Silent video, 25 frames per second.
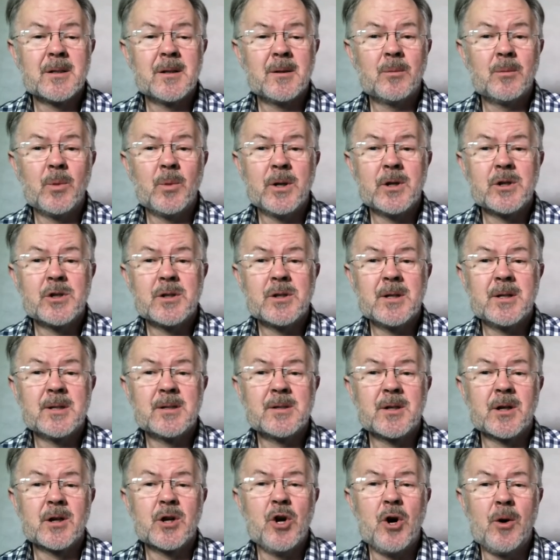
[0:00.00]
which
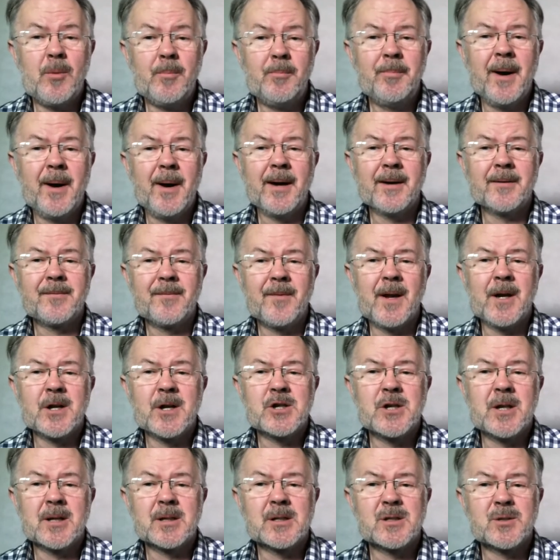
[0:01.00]
is the Compact Flash
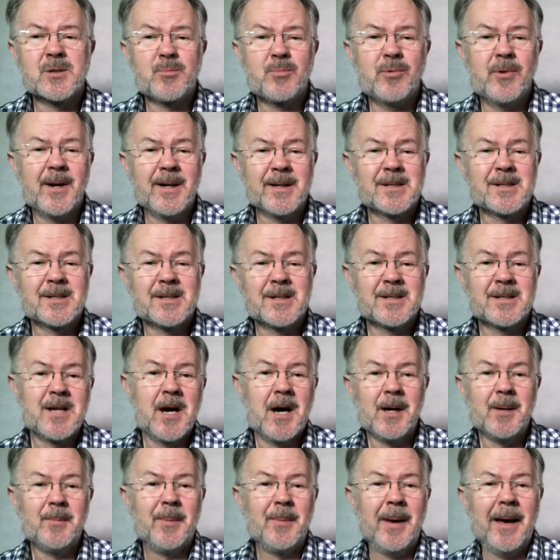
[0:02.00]
Express
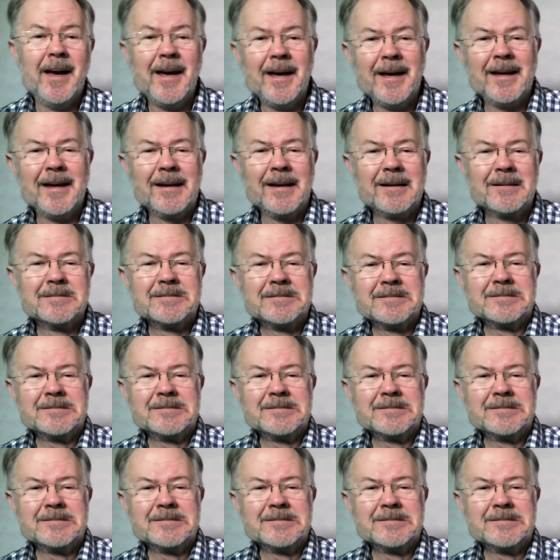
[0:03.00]
Type A.